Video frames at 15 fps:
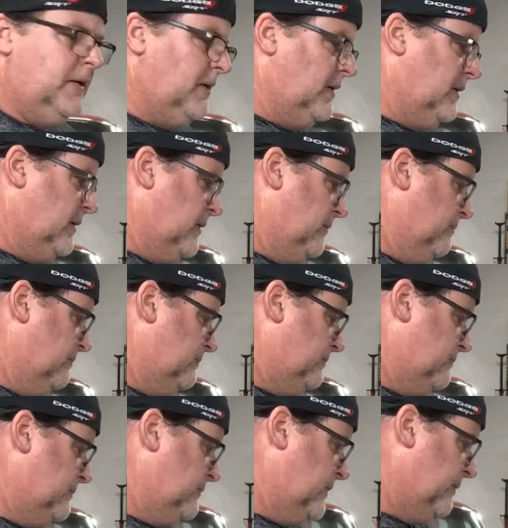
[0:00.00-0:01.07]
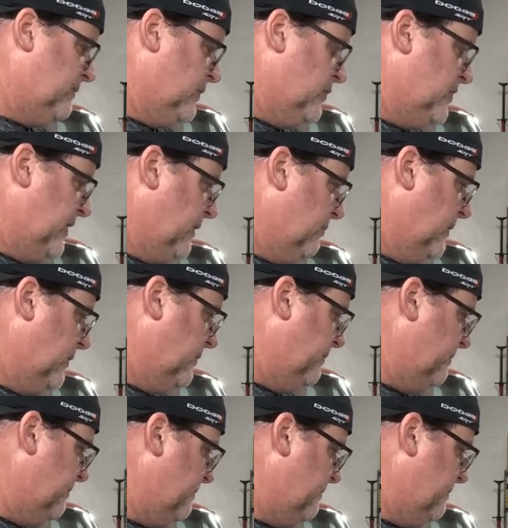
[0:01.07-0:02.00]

You have to go check them out.